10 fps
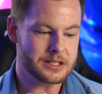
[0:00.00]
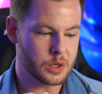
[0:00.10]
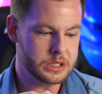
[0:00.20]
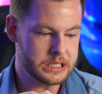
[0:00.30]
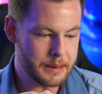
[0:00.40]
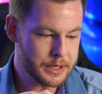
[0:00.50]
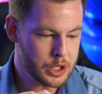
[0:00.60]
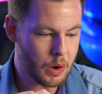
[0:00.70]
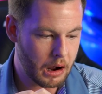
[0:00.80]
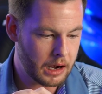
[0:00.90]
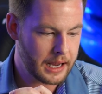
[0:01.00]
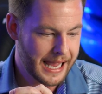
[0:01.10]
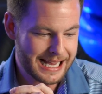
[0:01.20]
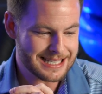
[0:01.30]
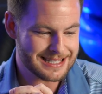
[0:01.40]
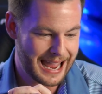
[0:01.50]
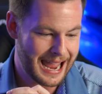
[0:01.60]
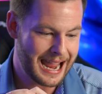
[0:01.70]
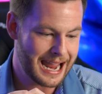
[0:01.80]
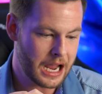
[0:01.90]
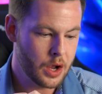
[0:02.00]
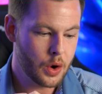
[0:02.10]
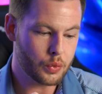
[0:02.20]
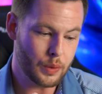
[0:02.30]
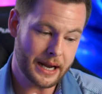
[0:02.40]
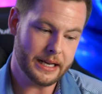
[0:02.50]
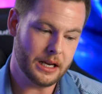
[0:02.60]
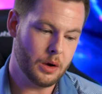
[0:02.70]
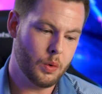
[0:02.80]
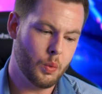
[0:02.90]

So WISA ready.